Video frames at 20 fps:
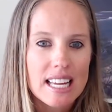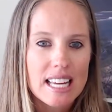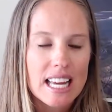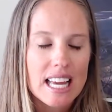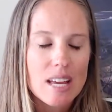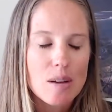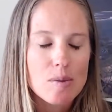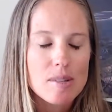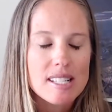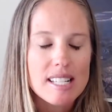
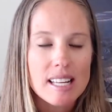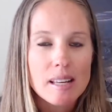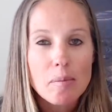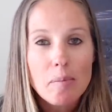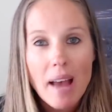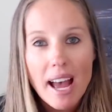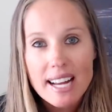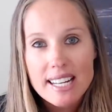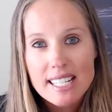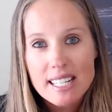it was
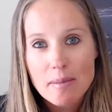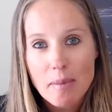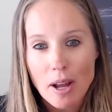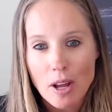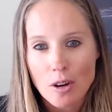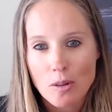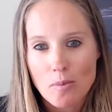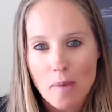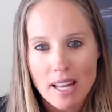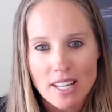impacting my
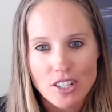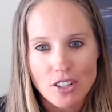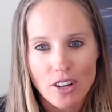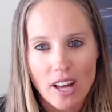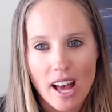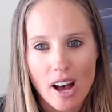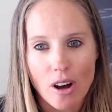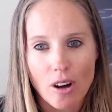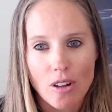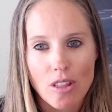own mental
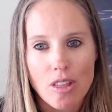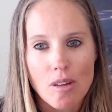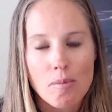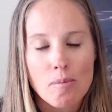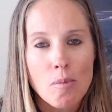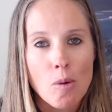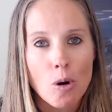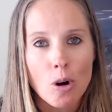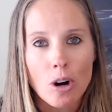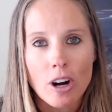health
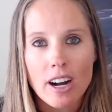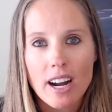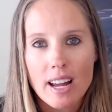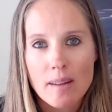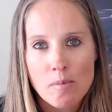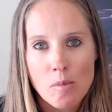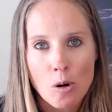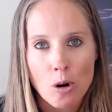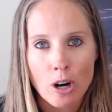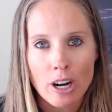more and
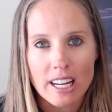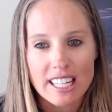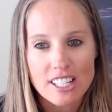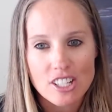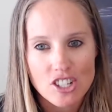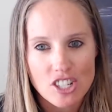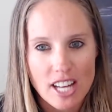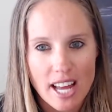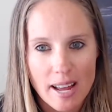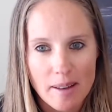more
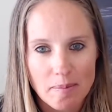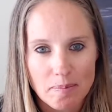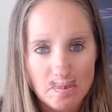each day.